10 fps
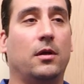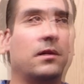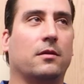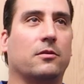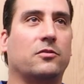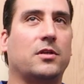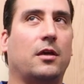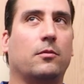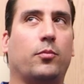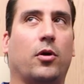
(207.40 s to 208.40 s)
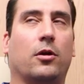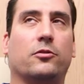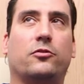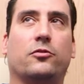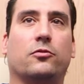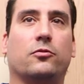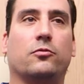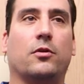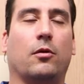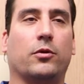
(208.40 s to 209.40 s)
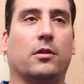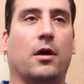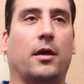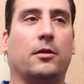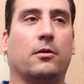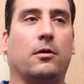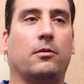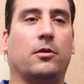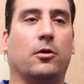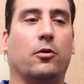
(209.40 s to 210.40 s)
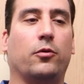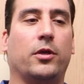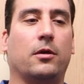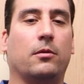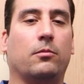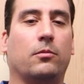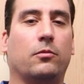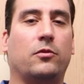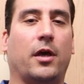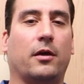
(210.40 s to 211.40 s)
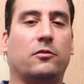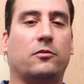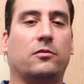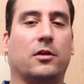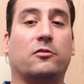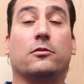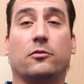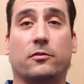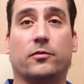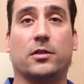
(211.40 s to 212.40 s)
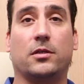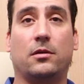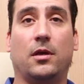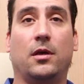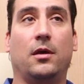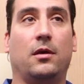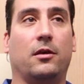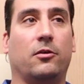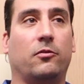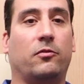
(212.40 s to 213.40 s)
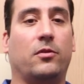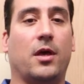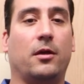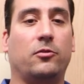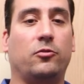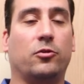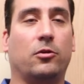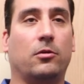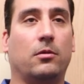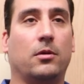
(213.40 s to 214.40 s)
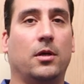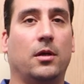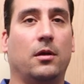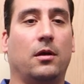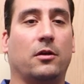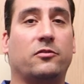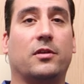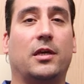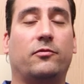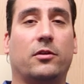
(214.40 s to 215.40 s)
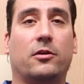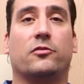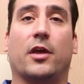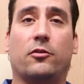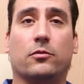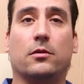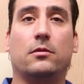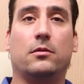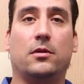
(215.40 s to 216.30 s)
I think the second part to not relying on the OEM techs exclusively is that you're a slave to their schedule.